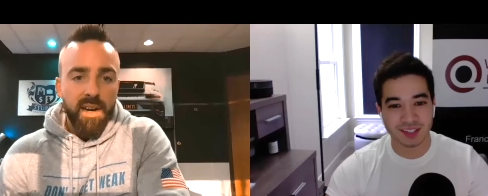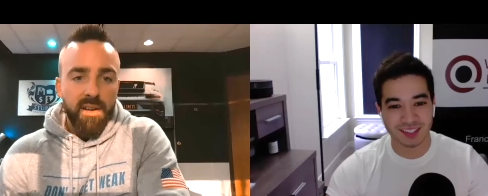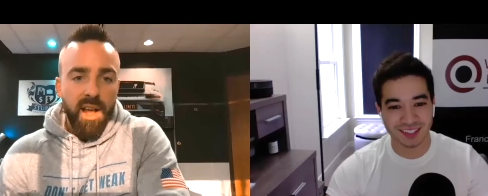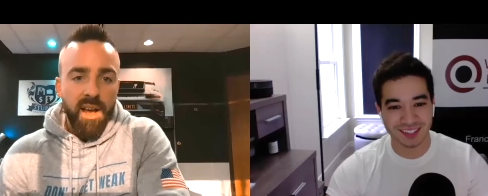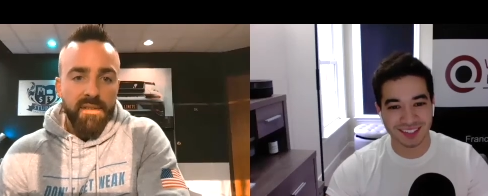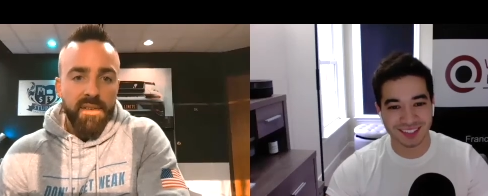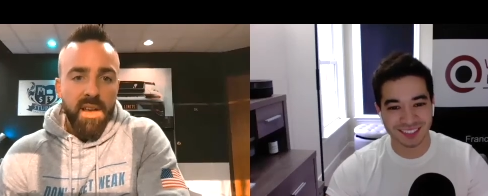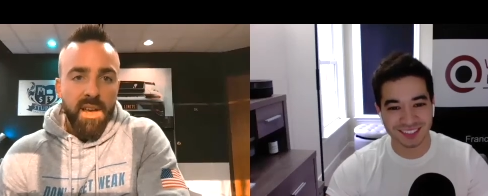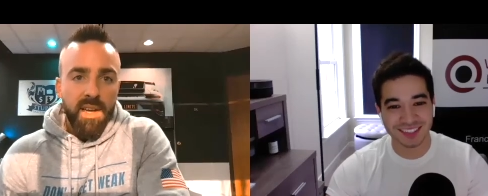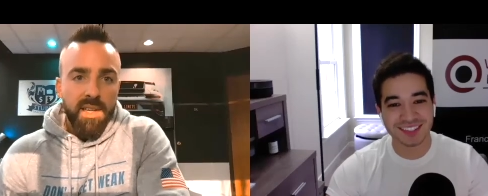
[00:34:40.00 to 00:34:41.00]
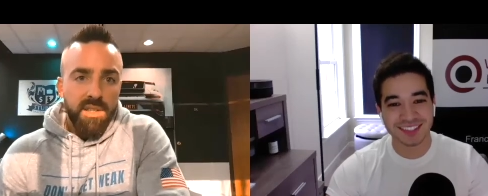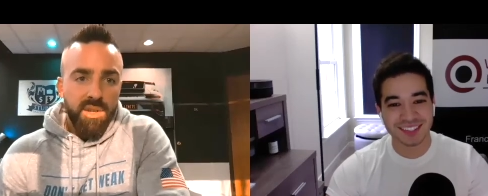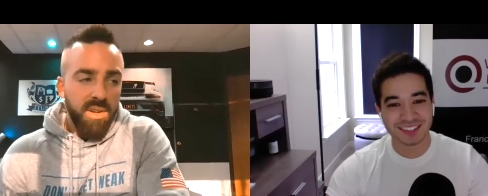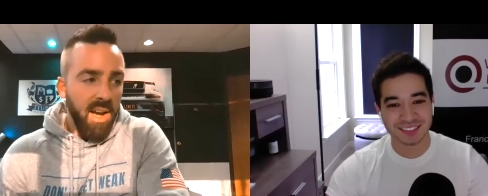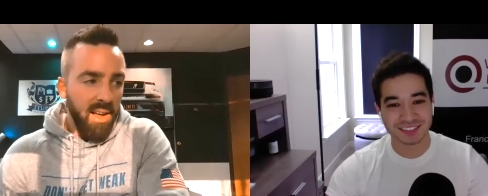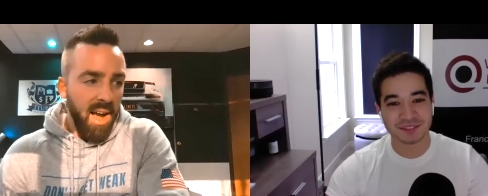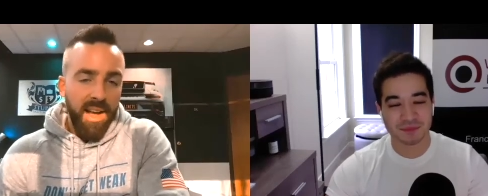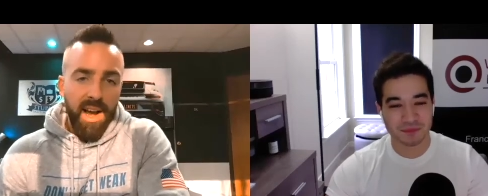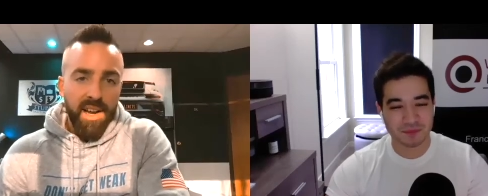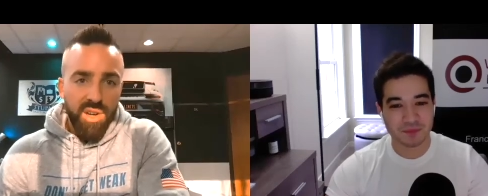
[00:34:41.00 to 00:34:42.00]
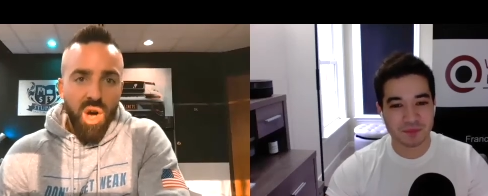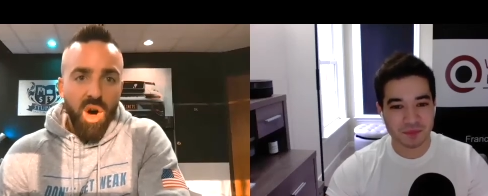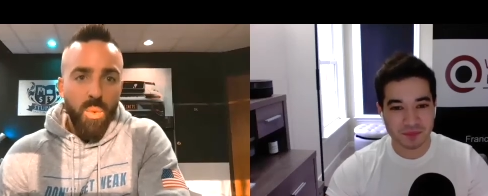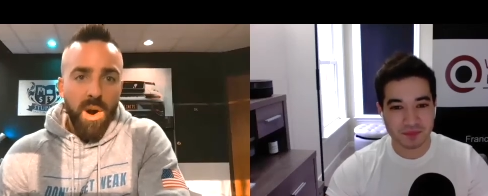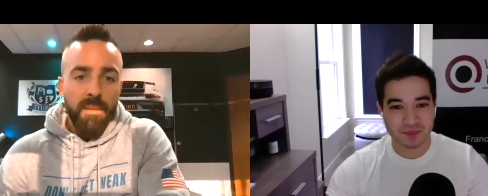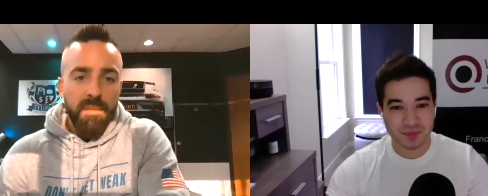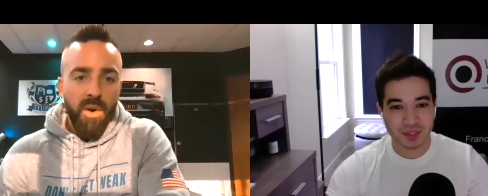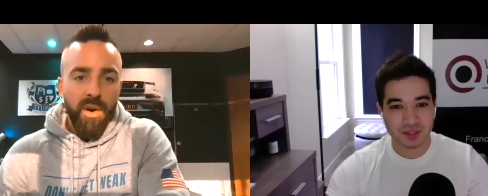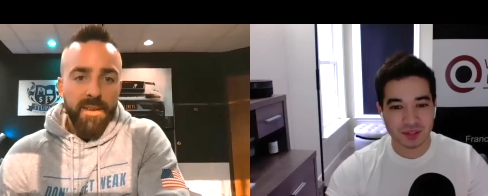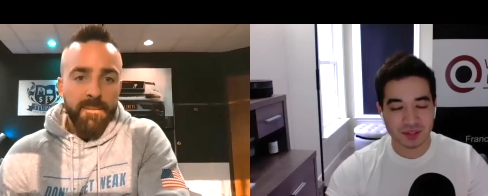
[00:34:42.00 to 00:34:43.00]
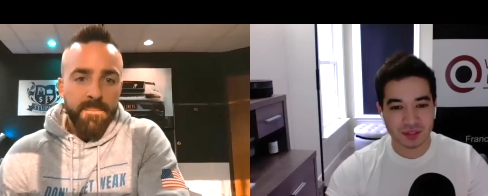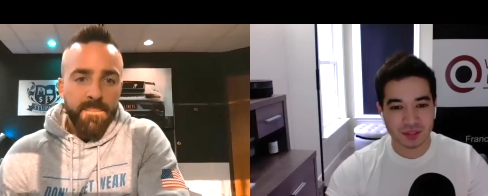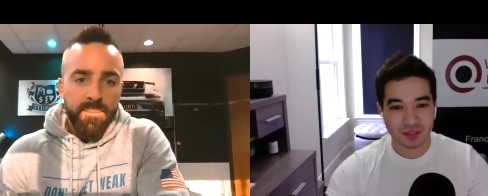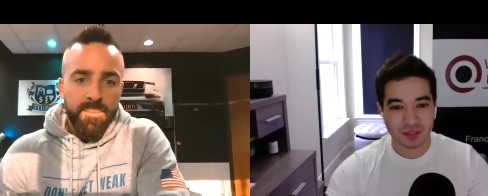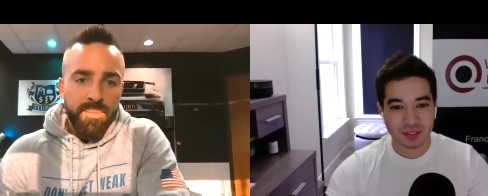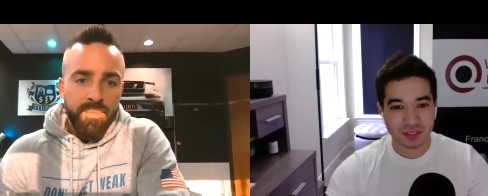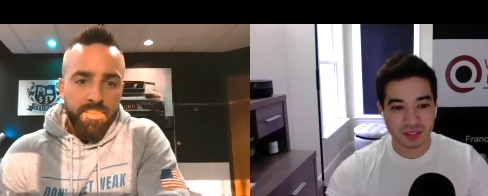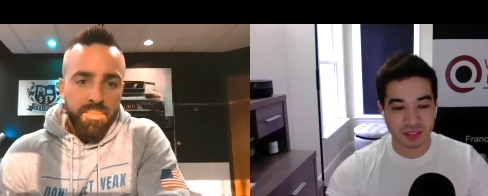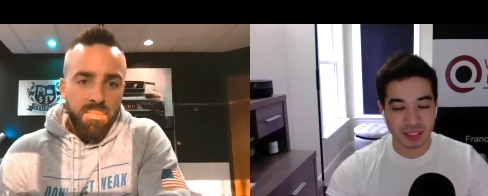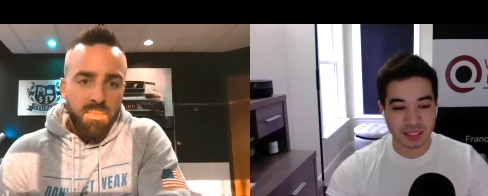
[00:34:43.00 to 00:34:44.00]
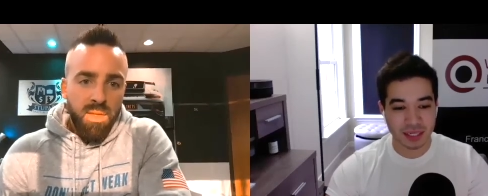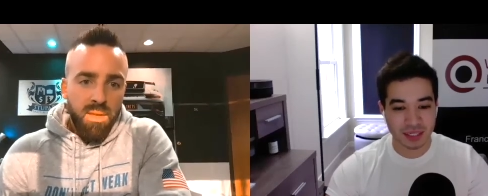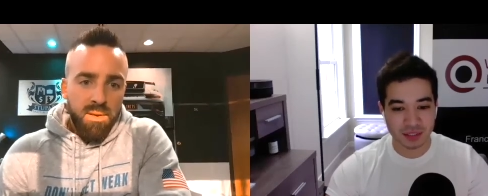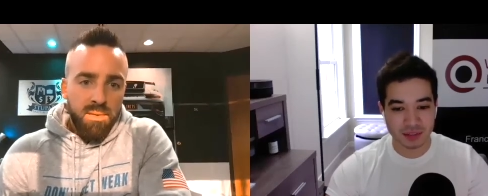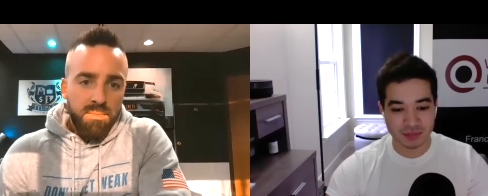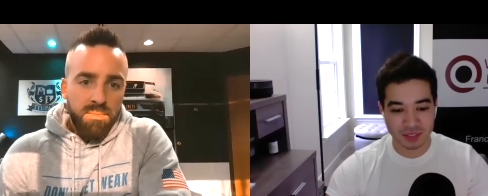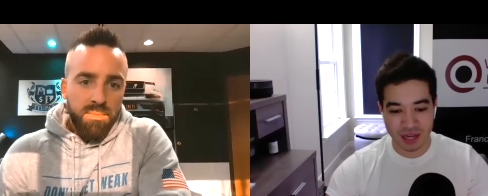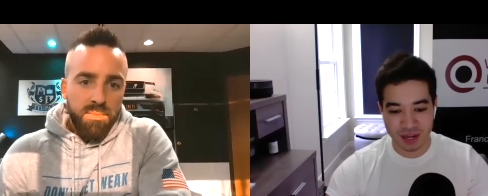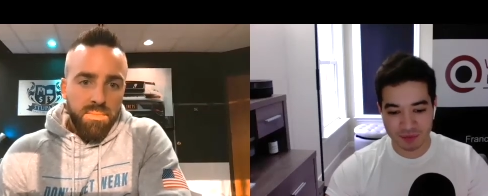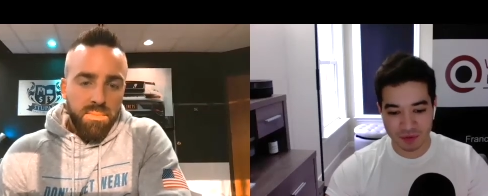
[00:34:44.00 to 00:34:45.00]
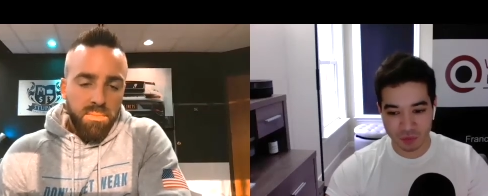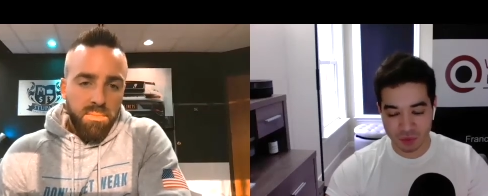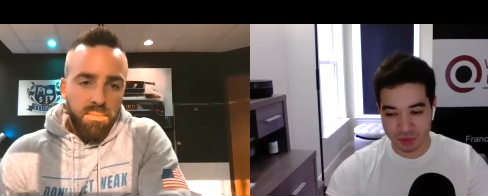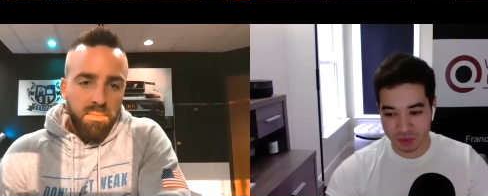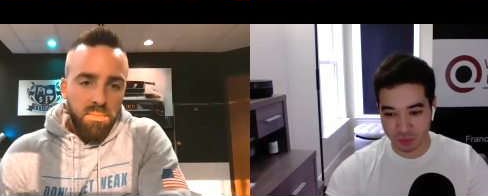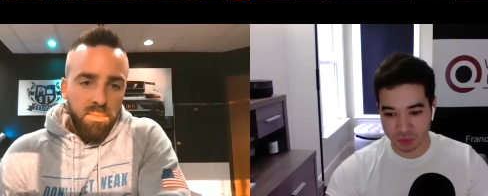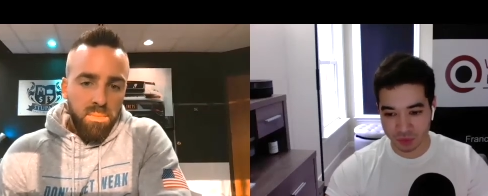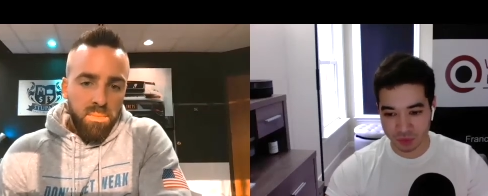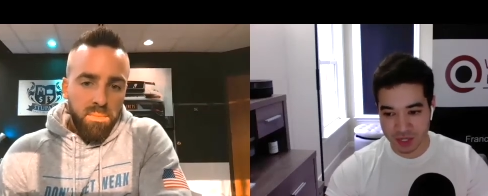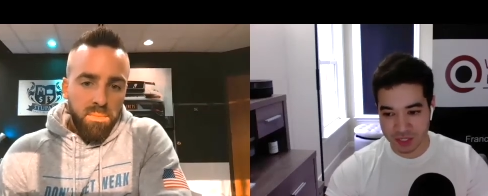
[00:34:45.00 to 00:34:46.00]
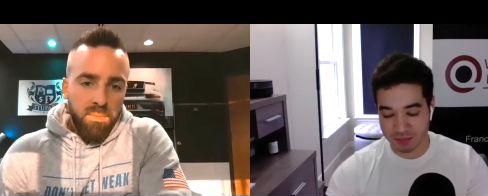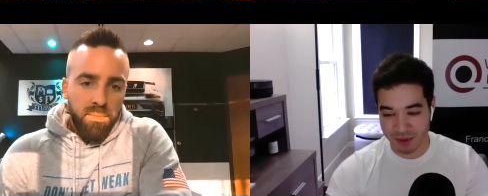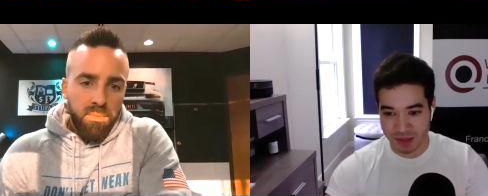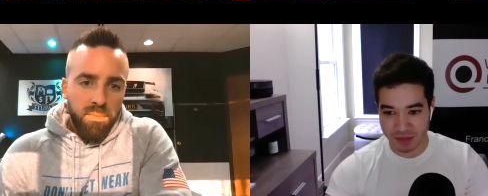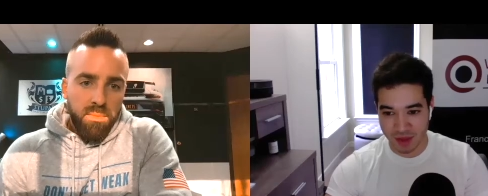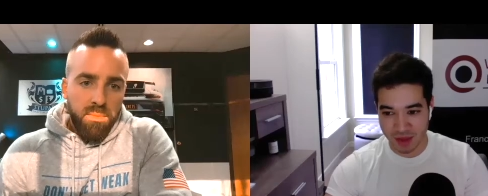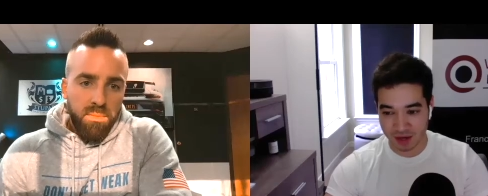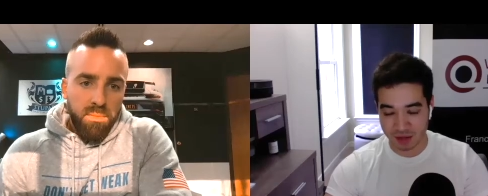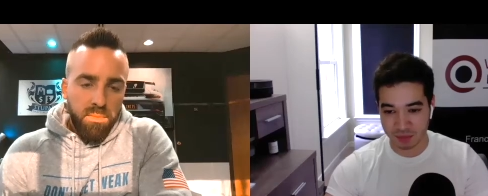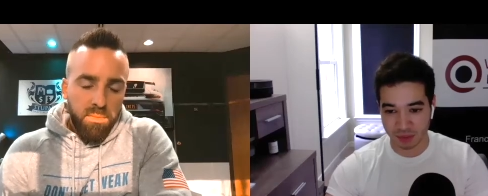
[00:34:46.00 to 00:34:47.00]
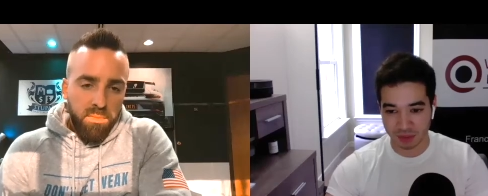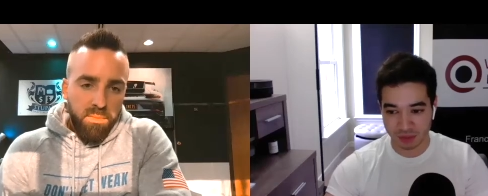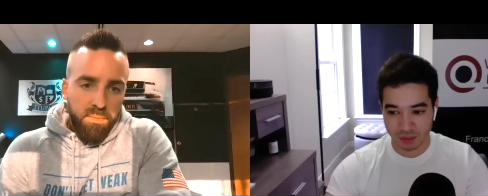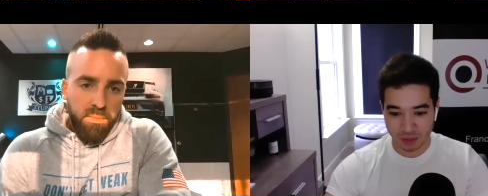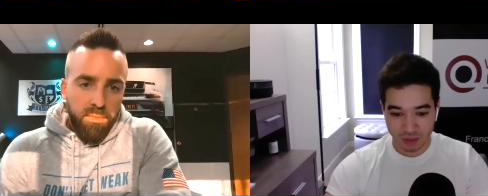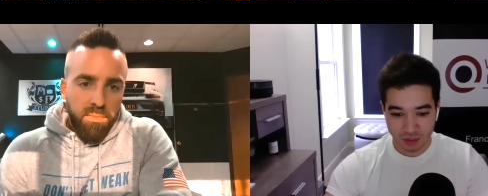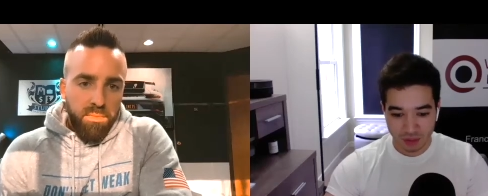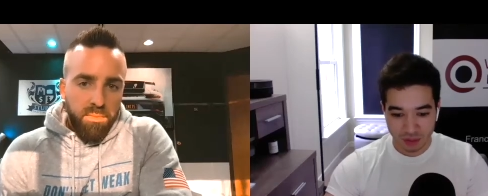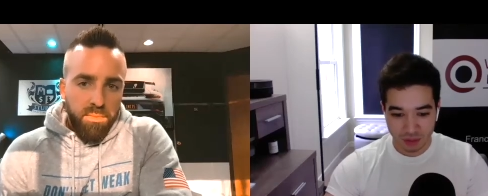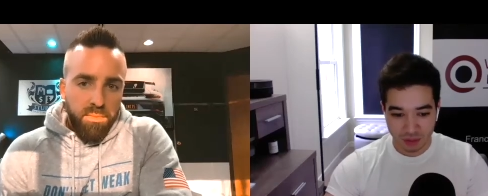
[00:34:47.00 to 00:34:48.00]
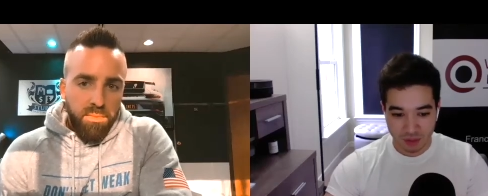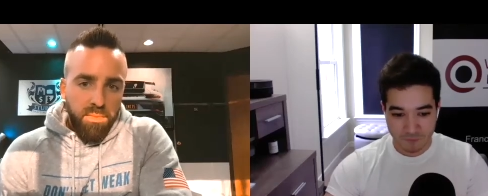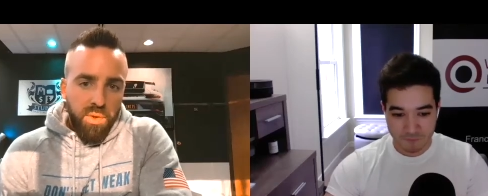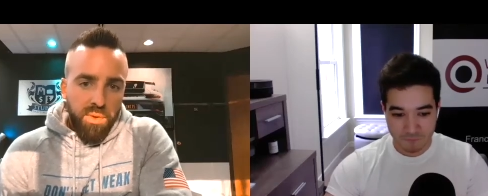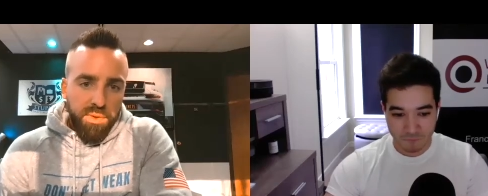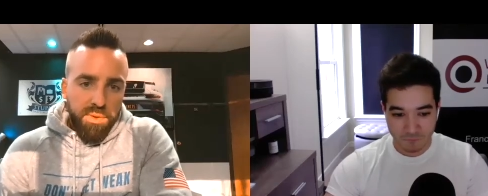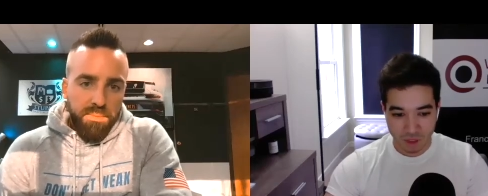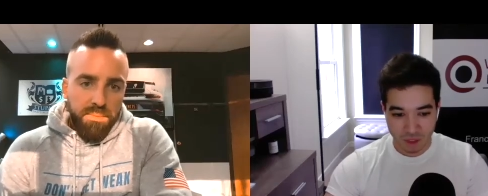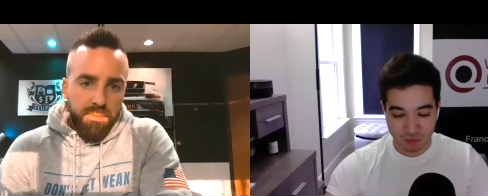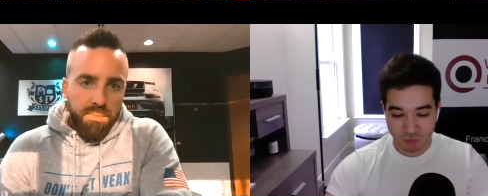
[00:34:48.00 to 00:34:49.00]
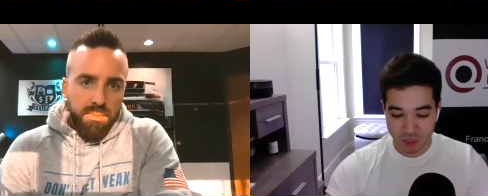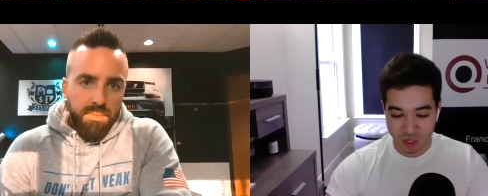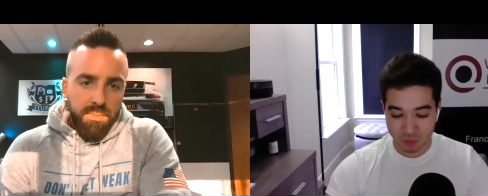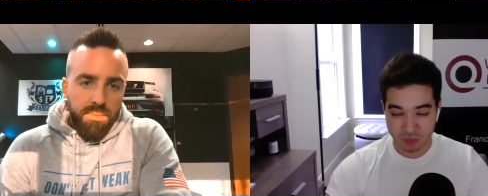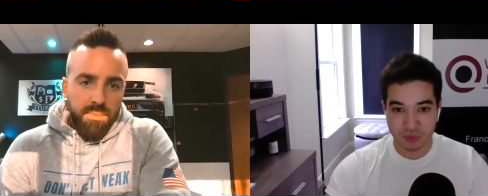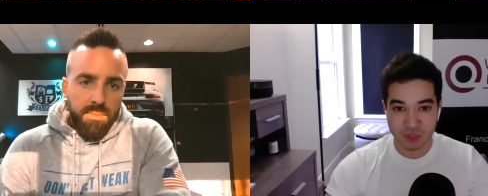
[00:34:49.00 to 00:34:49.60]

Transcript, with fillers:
Speaker 1: life is, dude, I, yeah. I, I know where I'm going.
Speaker 2: And, and living life with no regrets. And by that, I mean, um, if we if we